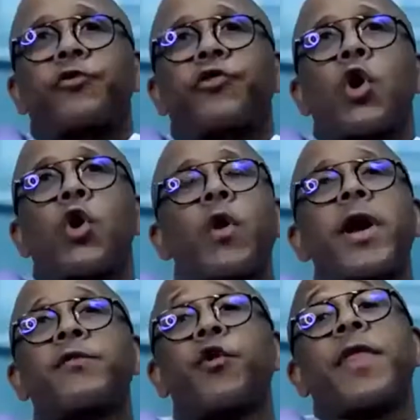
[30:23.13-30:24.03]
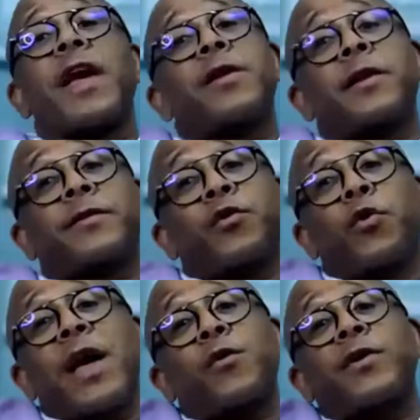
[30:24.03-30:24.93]
So
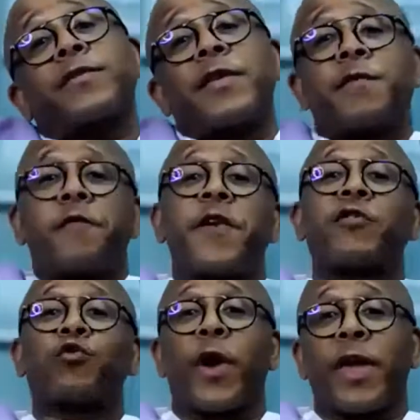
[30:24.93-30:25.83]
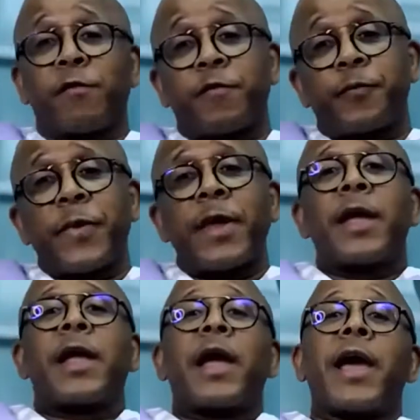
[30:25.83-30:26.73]
that was the first wave.
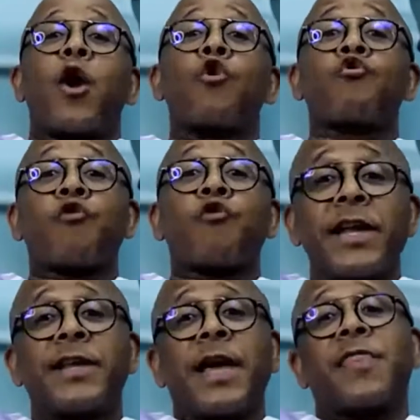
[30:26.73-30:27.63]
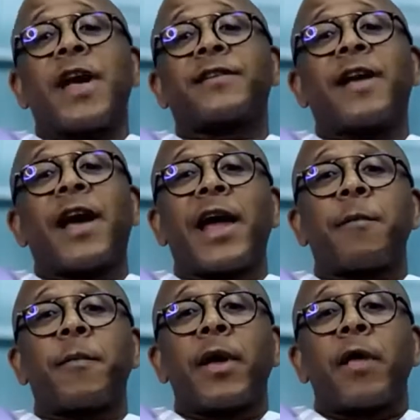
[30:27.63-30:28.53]
Already at that
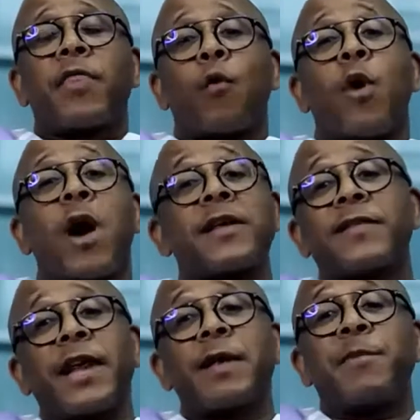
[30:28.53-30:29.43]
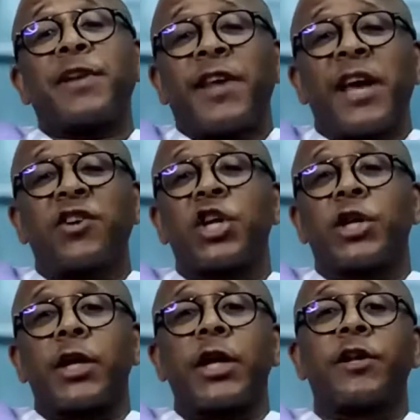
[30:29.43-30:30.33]
time, there was a limitation
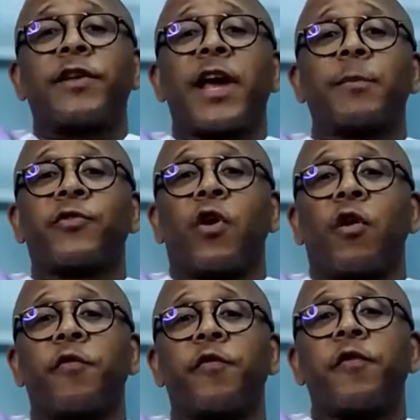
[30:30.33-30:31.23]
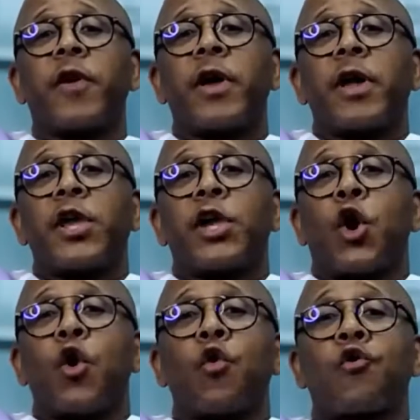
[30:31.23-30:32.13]
in terms of
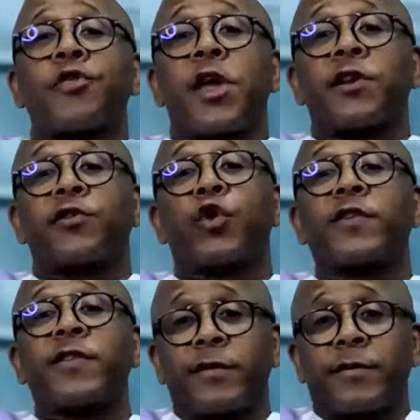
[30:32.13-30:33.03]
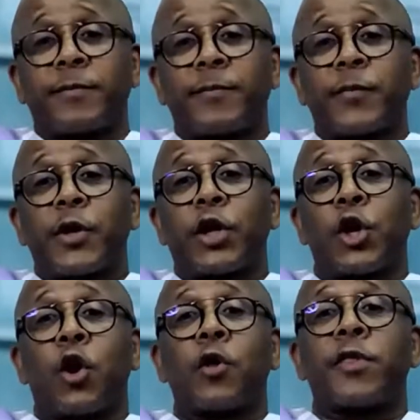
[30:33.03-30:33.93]
the resources.
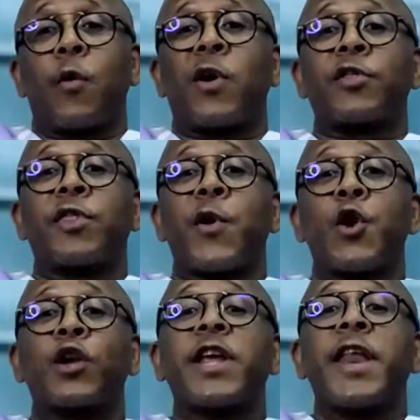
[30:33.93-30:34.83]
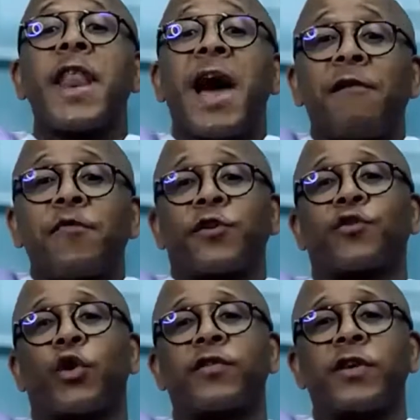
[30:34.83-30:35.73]
There were not enough
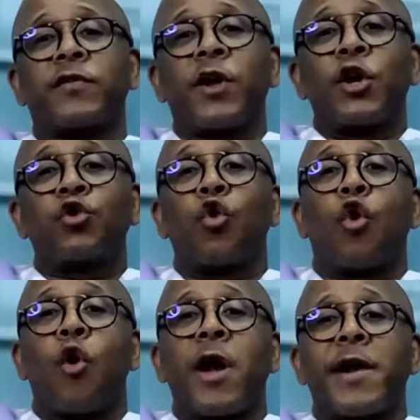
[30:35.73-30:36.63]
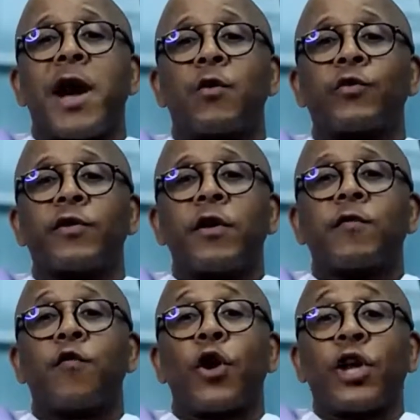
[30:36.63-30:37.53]
resources to go around
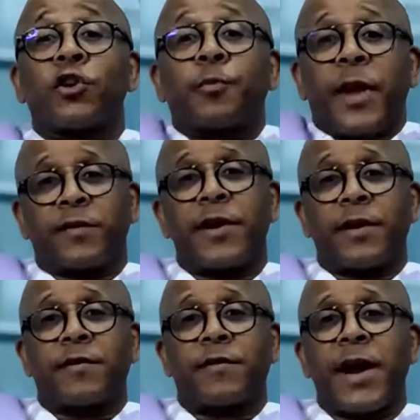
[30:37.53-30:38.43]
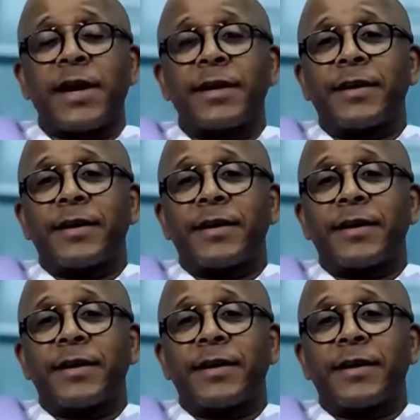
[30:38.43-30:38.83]
for each patient, right?